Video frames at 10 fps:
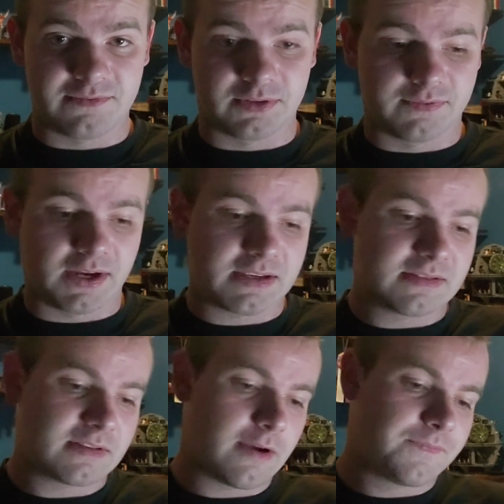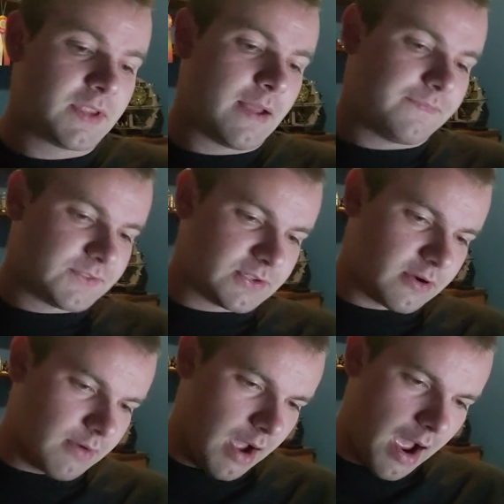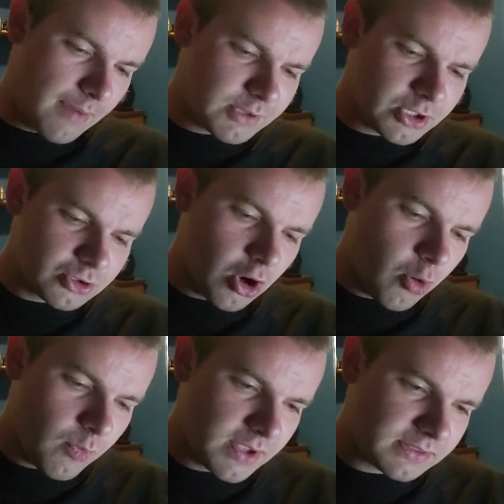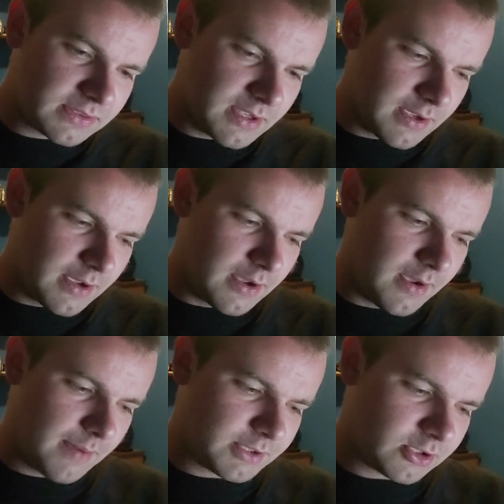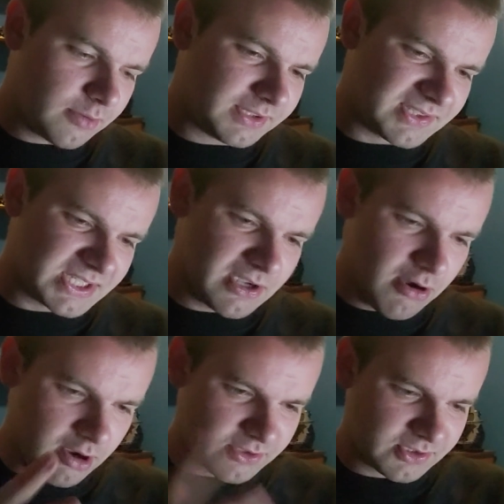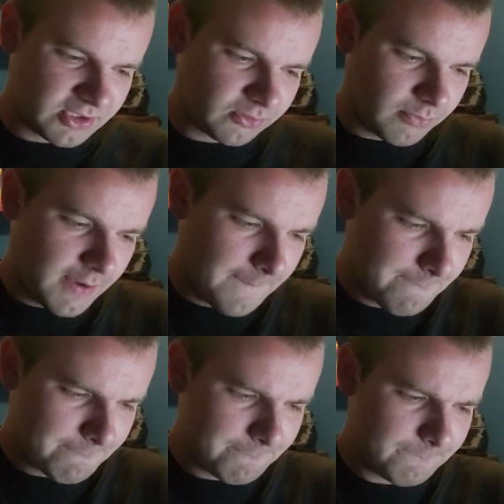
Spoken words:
for the Vikings, though. So I'm gonna go with the Seahawks on this one,